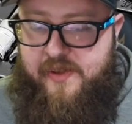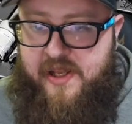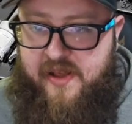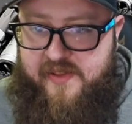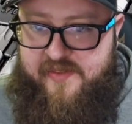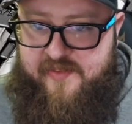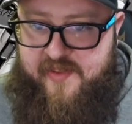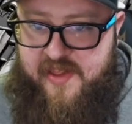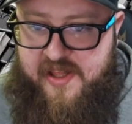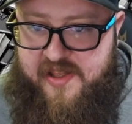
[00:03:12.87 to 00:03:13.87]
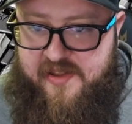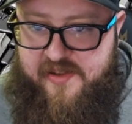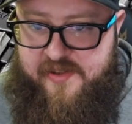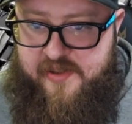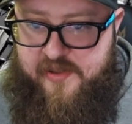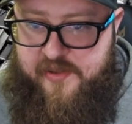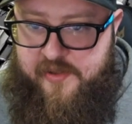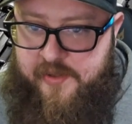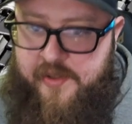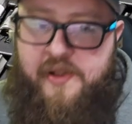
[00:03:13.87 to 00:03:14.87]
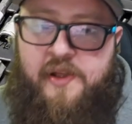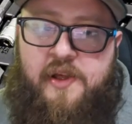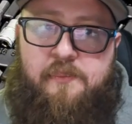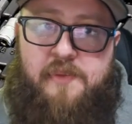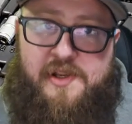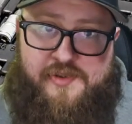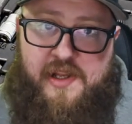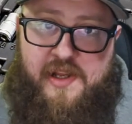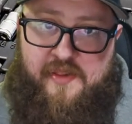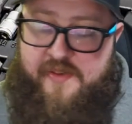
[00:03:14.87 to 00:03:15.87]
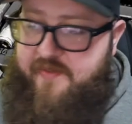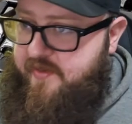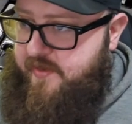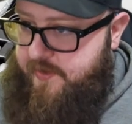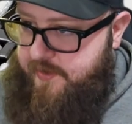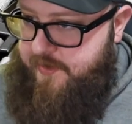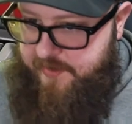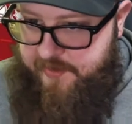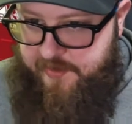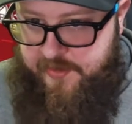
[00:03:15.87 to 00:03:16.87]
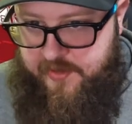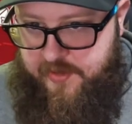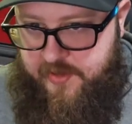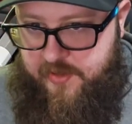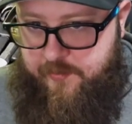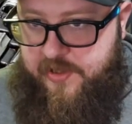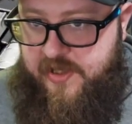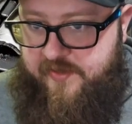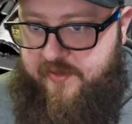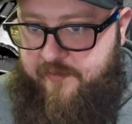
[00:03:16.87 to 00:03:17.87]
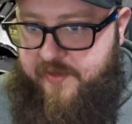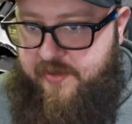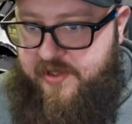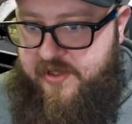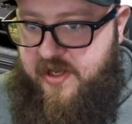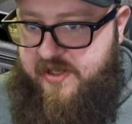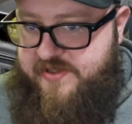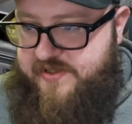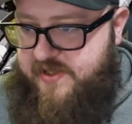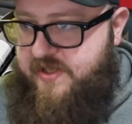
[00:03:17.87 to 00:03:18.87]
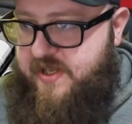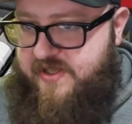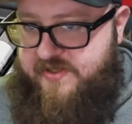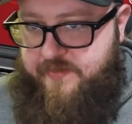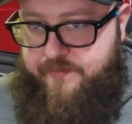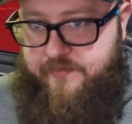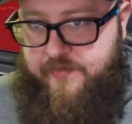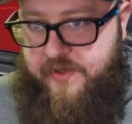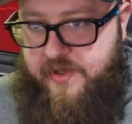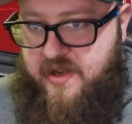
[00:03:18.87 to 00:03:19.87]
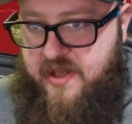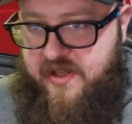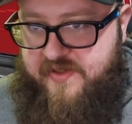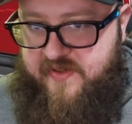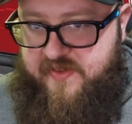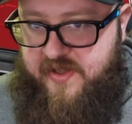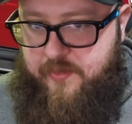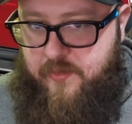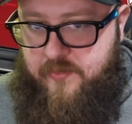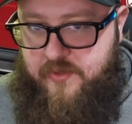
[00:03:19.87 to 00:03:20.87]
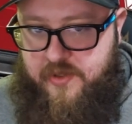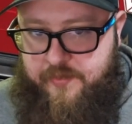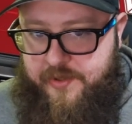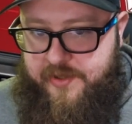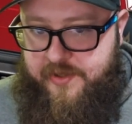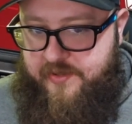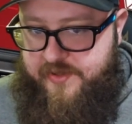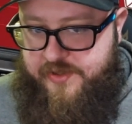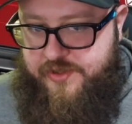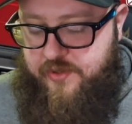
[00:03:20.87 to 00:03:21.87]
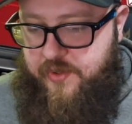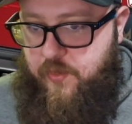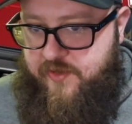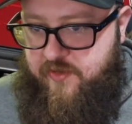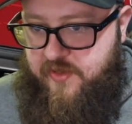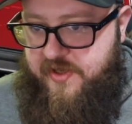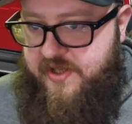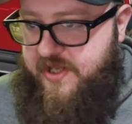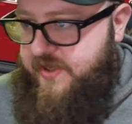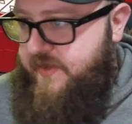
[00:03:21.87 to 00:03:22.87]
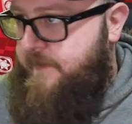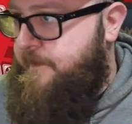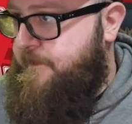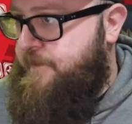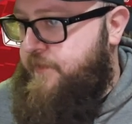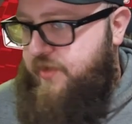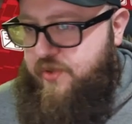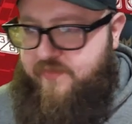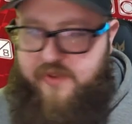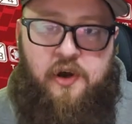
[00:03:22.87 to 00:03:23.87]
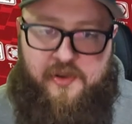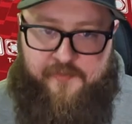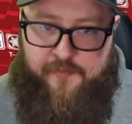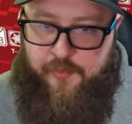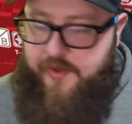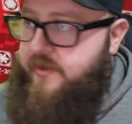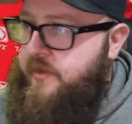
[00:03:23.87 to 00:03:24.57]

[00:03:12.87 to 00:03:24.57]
Allens and metric Allens. But yeah, it's a very nice set. It has a nice label up here just showing what's all in the kit, so you don't have to hunt for it.